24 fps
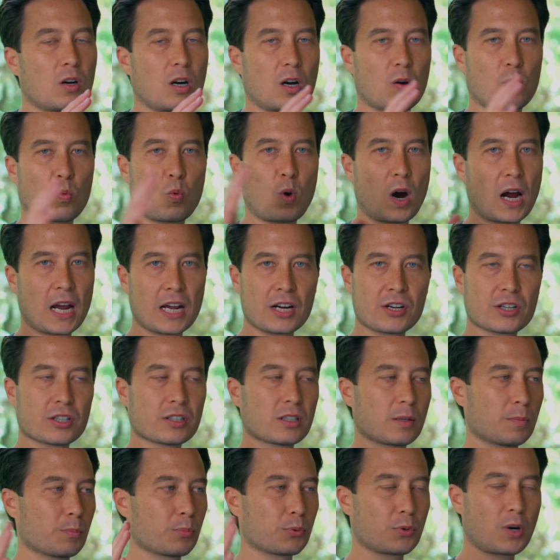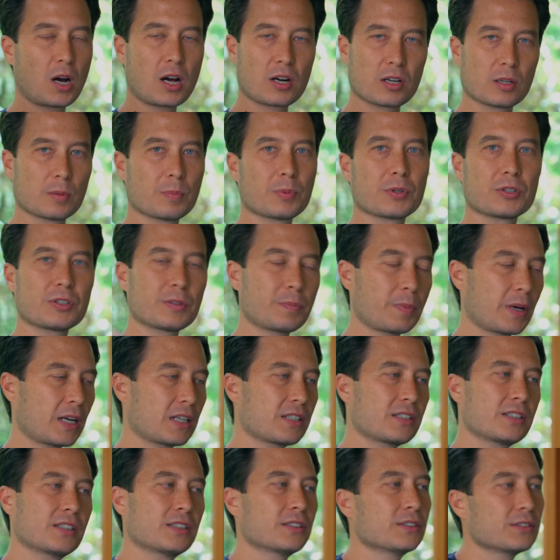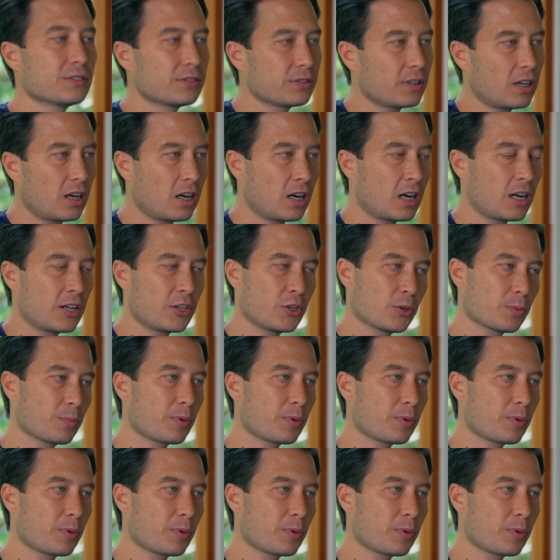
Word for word: a wider, a broader perspective on your